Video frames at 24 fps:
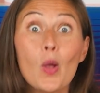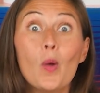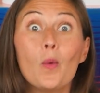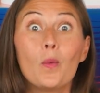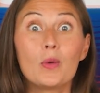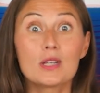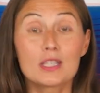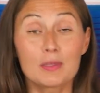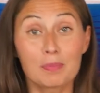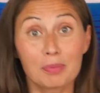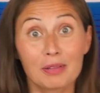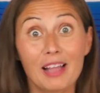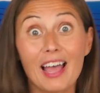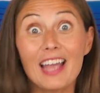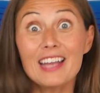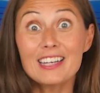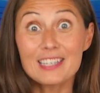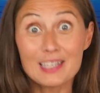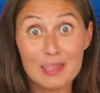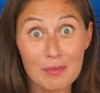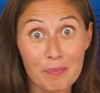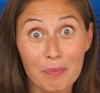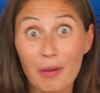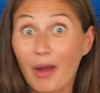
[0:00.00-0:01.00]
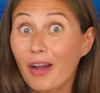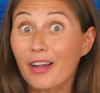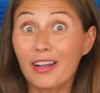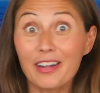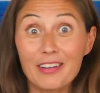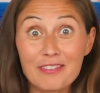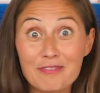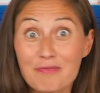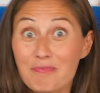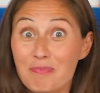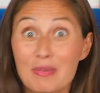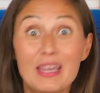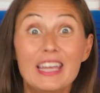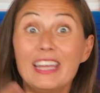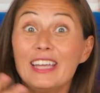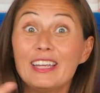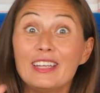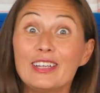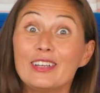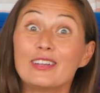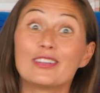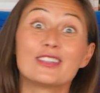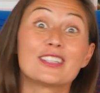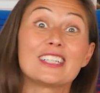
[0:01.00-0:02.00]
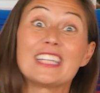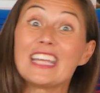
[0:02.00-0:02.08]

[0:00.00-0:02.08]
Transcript: which applied to the part of being your